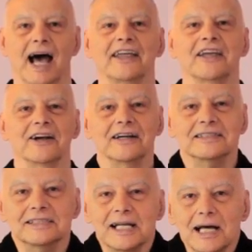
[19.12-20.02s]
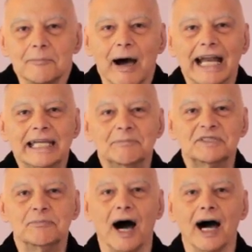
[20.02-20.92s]
Hi there, my name
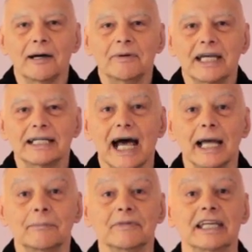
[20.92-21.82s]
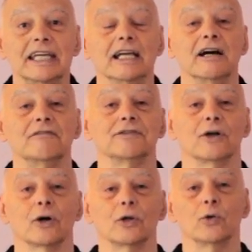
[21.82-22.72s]
is Bob and I'm the
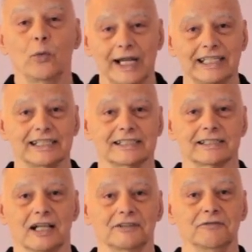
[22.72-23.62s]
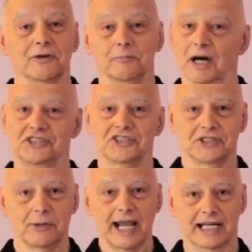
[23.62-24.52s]
floral wedding consultant for Bunches
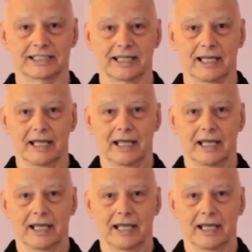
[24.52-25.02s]
Direct.